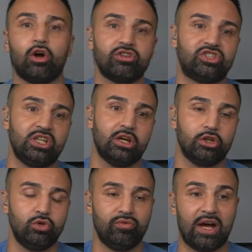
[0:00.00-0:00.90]
Garcia.
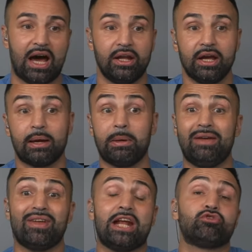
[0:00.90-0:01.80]
You got
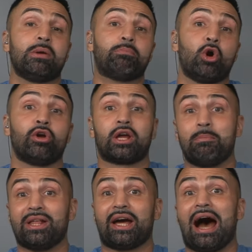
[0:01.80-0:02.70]
even Adrian Broner
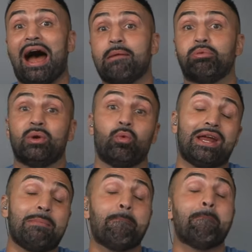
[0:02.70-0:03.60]
can be like a hybrid where
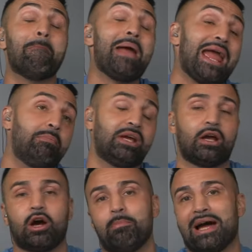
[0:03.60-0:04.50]
he maybe
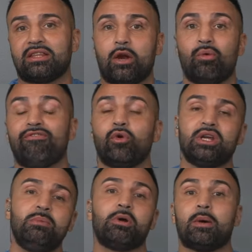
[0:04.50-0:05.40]
can come back down to
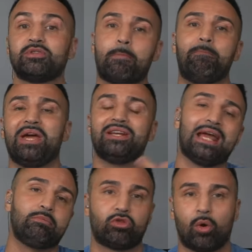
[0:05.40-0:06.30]
140. He becomes a big
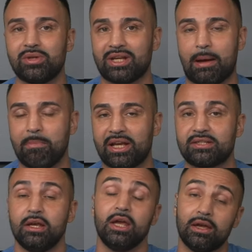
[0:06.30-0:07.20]
name you throw into that
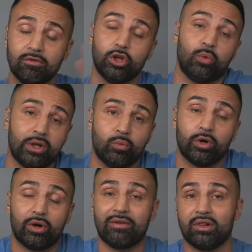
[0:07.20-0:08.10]
mix, even though we
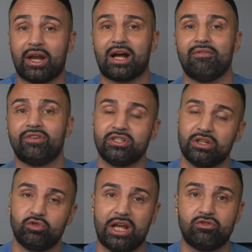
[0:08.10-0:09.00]
don't have a lot of confidence
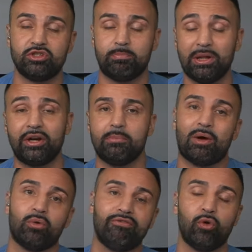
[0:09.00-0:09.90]
in Adrian's ability to
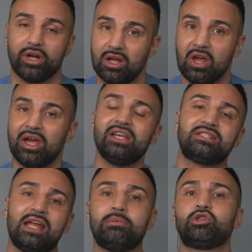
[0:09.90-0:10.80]
make 140.
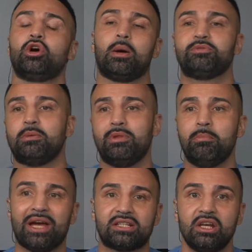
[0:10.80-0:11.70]
His name still comes up in the
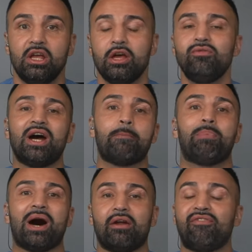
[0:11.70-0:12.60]
mix. And you've got
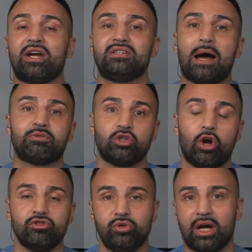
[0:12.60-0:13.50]
bonafide top
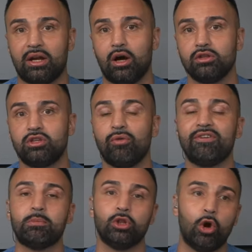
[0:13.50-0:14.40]
stars. You got
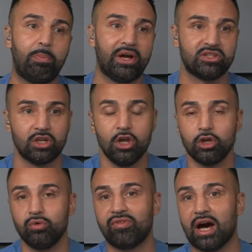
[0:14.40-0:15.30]
Teofimo Lopez.
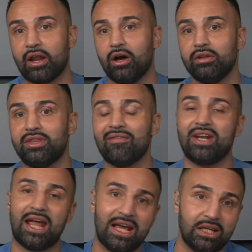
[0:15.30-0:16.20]
You've got Devin
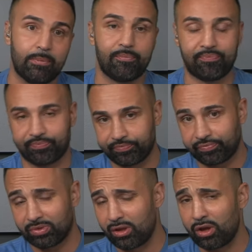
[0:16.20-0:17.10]
Haney.
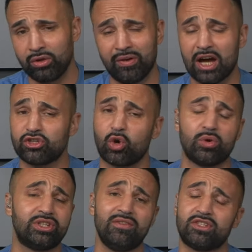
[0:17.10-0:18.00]
You got
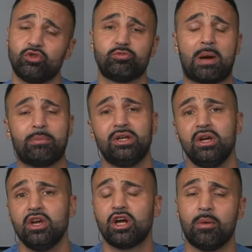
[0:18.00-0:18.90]
Shakur Stevenson, who's probably
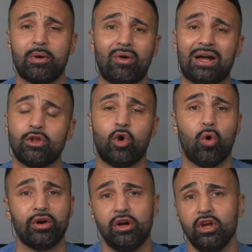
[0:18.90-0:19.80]
coming around the
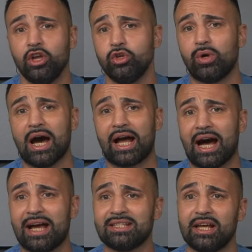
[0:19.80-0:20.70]
corner. You got
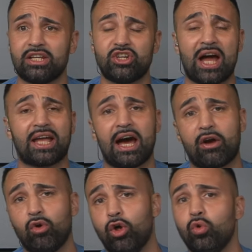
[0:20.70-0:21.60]
guys like Jack
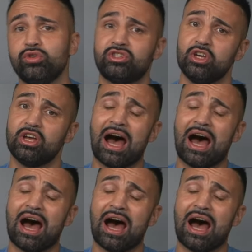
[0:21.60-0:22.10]
Catterall, who's